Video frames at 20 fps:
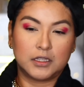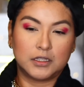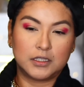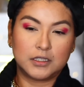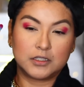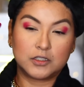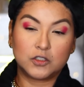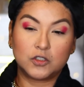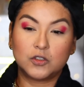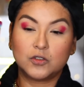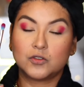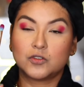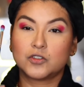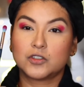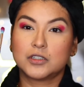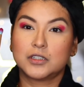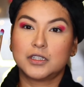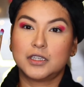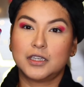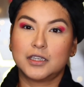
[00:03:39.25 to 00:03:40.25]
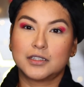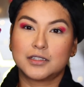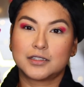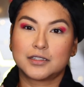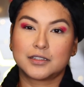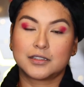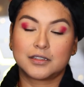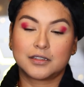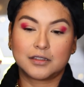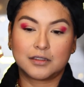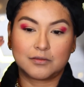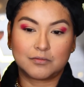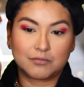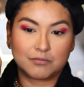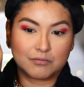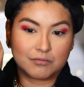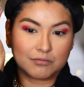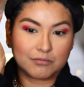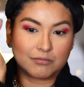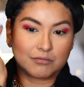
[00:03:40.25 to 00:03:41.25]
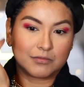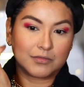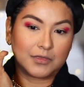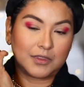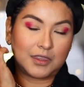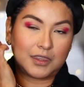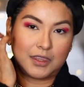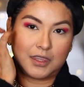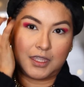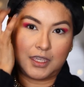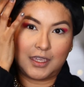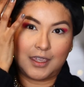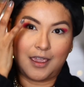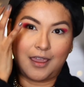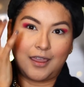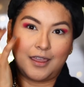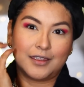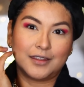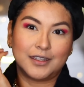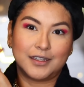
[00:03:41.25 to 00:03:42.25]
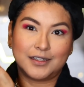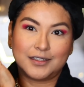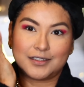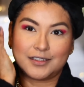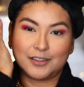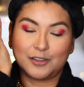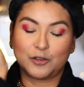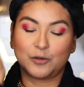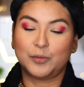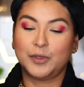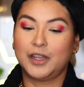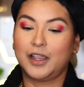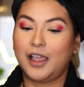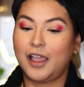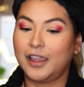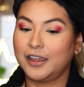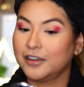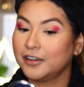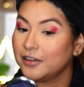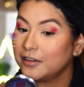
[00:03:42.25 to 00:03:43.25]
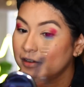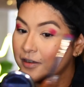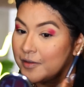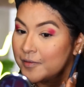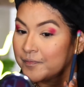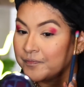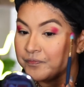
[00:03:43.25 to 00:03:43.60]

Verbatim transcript: This usually is the eye that's a little bit higher